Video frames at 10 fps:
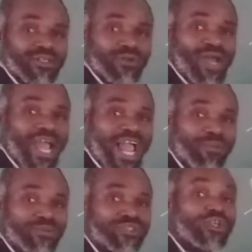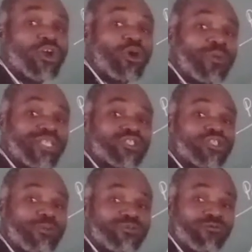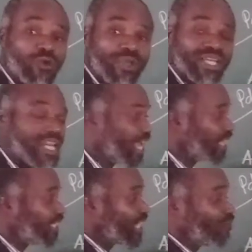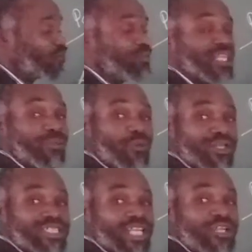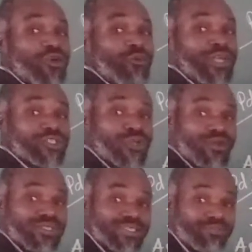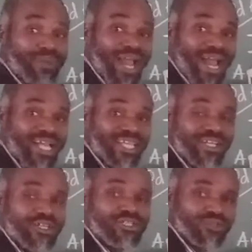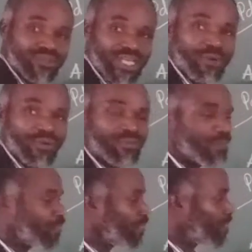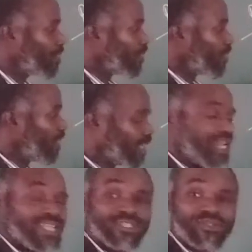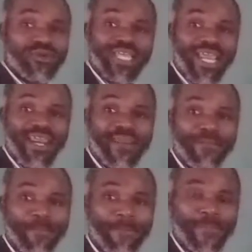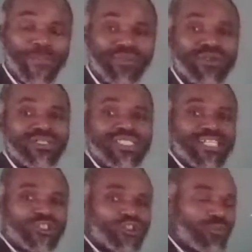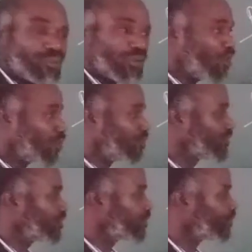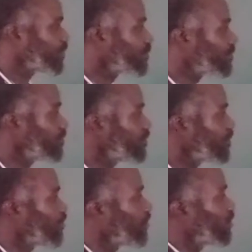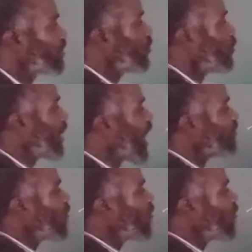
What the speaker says: what happens? Current stops flowing and the galvanometer pointer returns back to 0. And that is okay. Now suppose we have